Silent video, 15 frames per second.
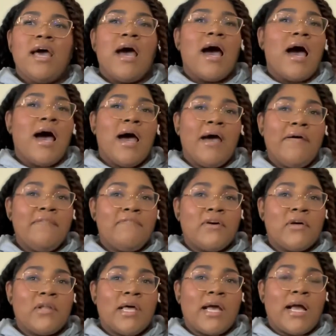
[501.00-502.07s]
I
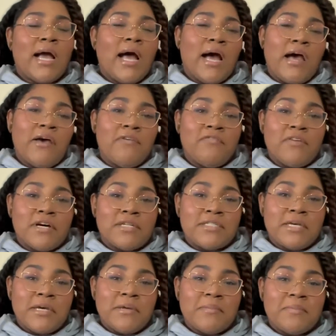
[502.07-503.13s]
felt like I fucked
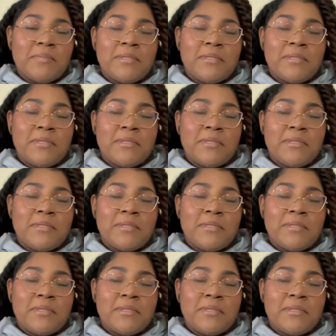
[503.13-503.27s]
up.